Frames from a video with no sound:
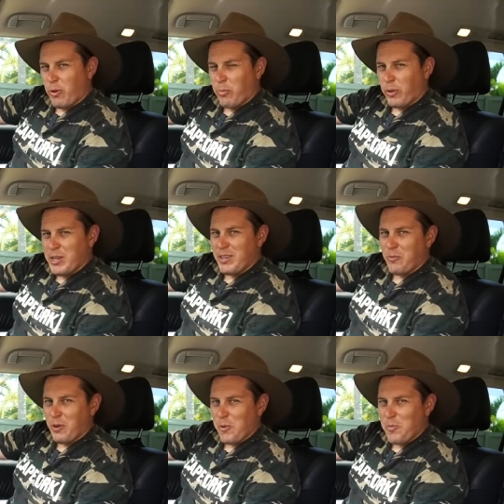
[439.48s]
properly
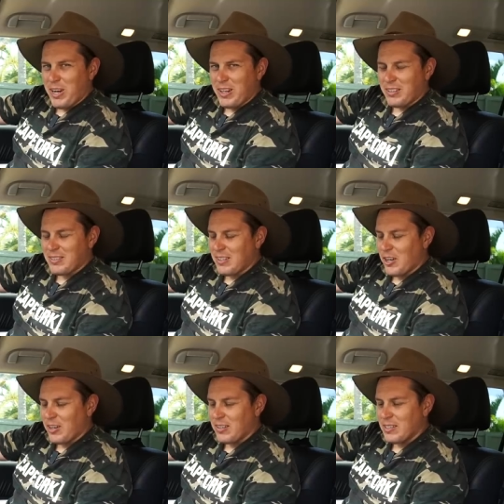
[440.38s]
when it went in
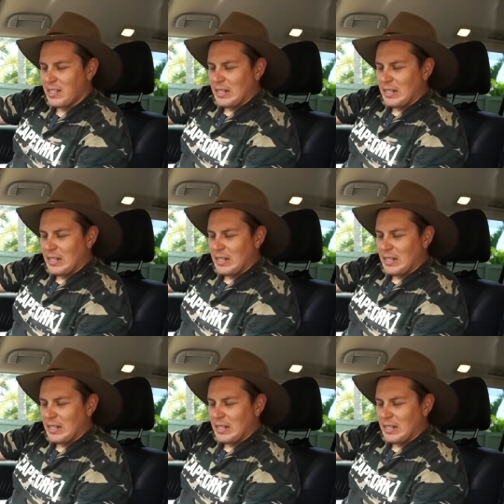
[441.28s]
so